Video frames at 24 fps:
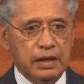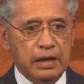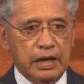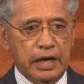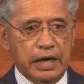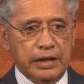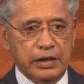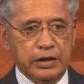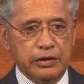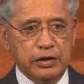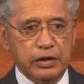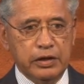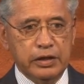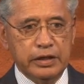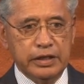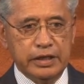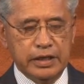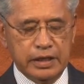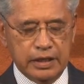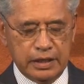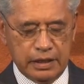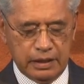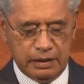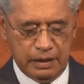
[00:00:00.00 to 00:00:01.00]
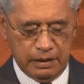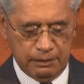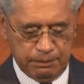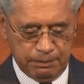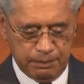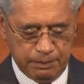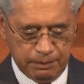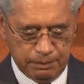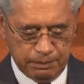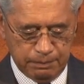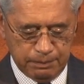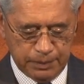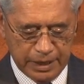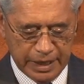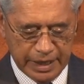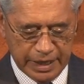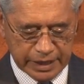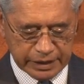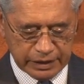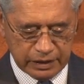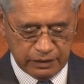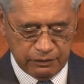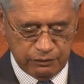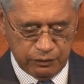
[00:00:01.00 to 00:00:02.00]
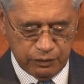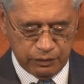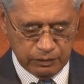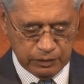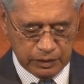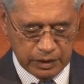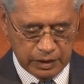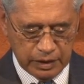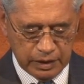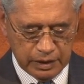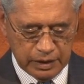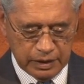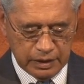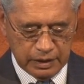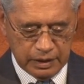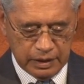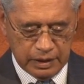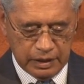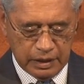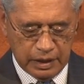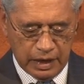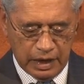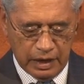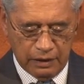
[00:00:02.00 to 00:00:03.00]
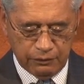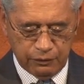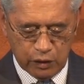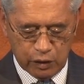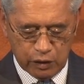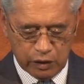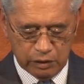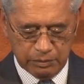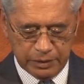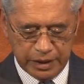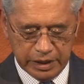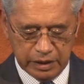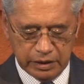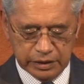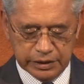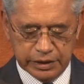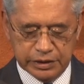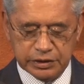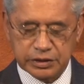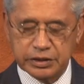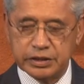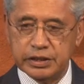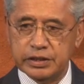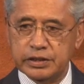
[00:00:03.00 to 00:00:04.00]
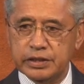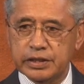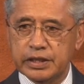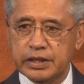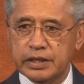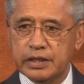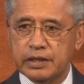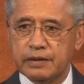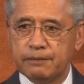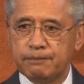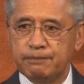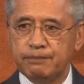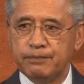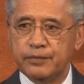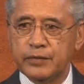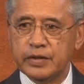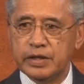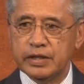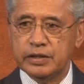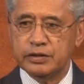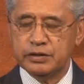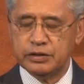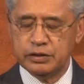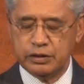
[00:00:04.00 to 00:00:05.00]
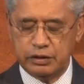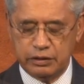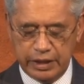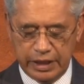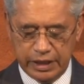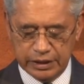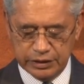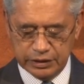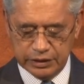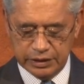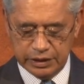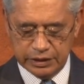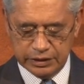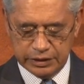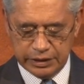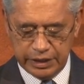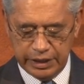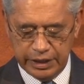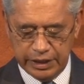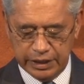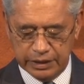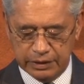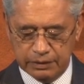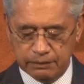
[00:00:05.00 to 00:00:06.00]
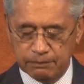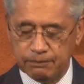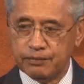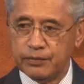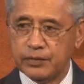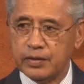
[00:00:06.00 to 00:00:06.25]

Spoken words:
At an earlier park forum held in Sydney in 2010,